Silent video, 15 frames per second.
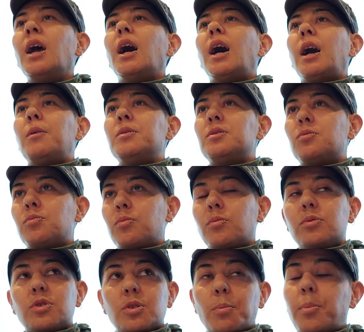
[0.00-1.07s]
I was
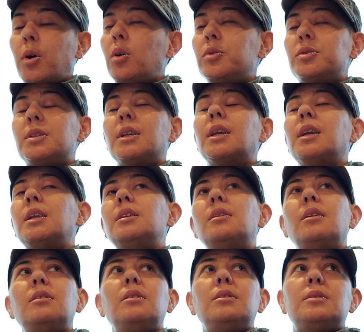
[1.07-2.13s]
supposed to get
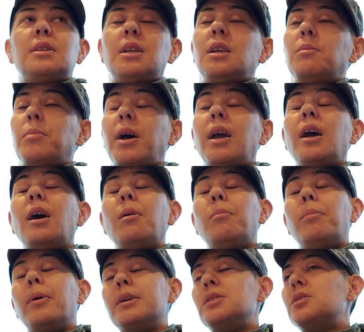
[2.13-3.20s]
seen by a
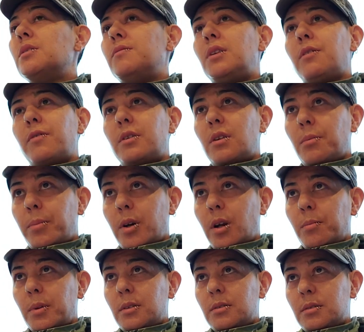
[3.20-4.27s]
bunch of different
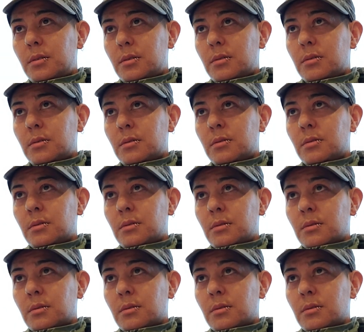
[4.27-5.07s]
departments. Mm-hmm.